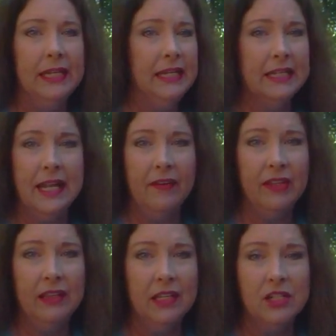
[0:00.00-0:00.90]
He didn't have
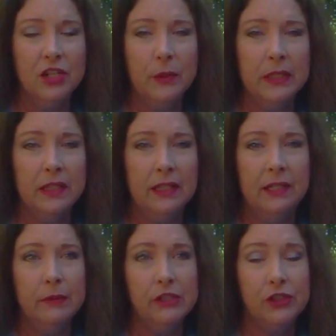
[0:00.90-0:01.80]
anything to do with it.
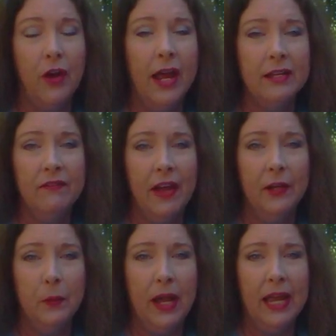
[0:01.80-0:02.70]
He was trying to
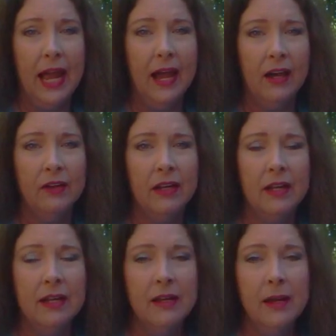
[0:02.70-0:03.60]
find a way out.
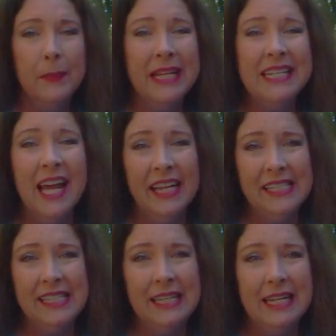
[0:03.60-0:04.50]
But at
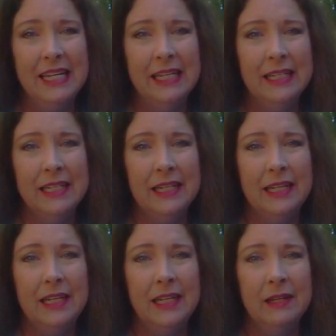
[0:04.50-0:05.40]
nineteen,
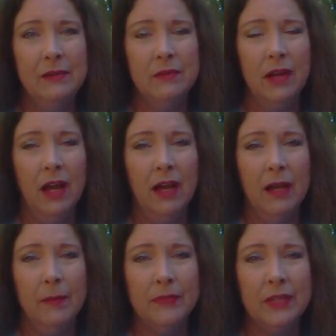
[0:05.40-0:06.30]
he
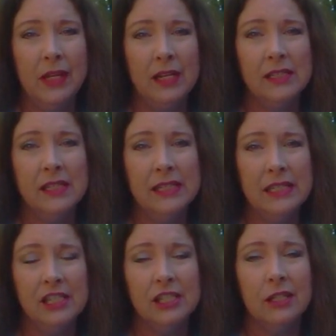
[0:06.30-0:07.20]
um, got
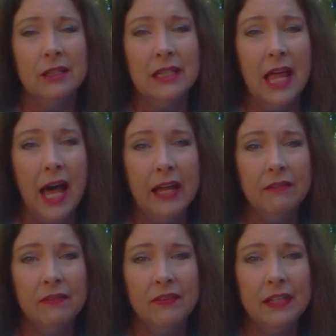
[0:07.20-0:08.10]
sentenced to
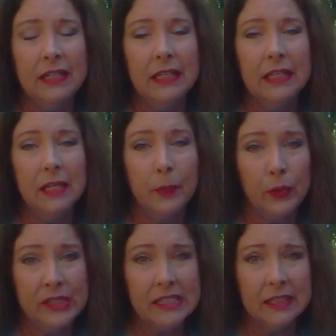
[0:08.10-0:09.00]
life in
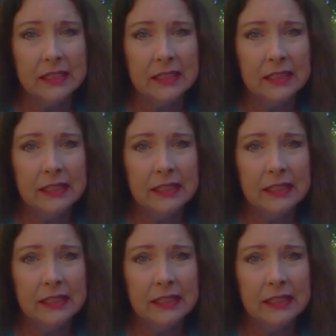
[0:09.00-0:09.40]
prison.